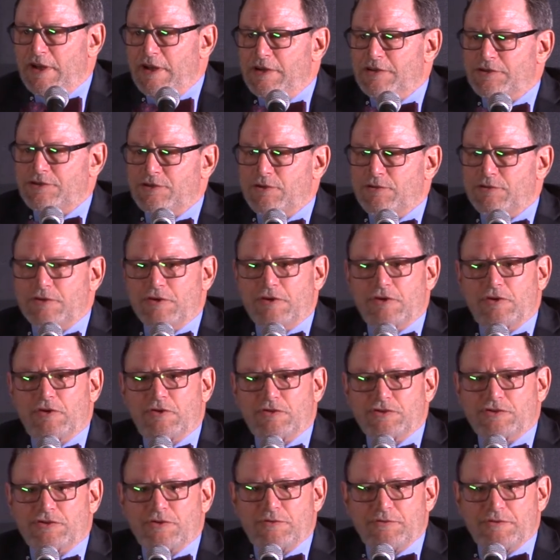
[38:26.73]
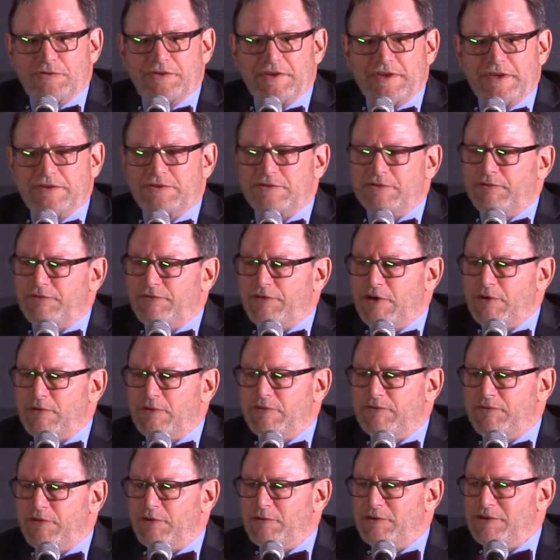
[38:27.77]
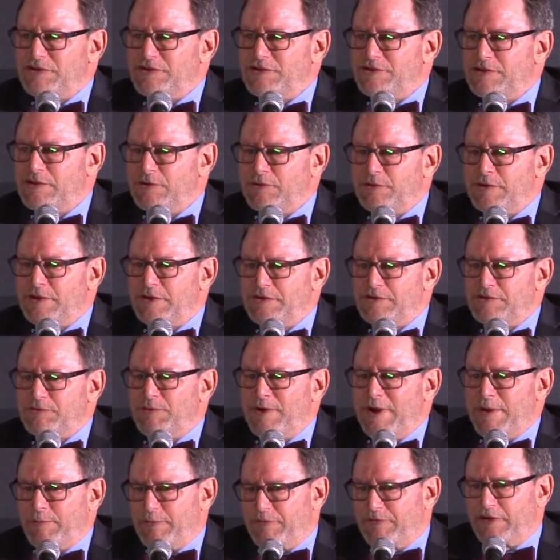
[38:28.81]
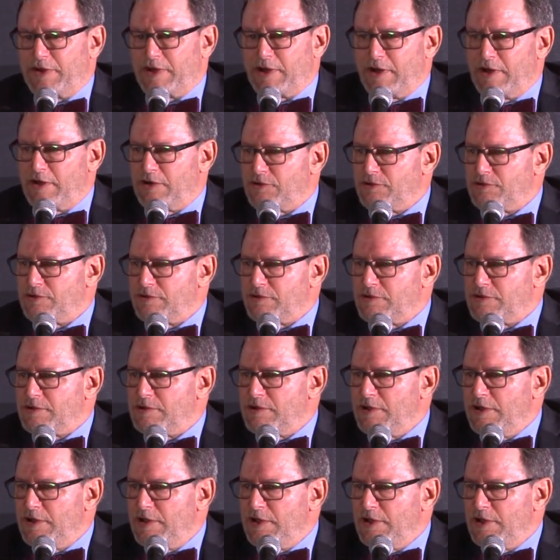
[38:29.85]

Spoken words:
So these are very, very serious ramifications.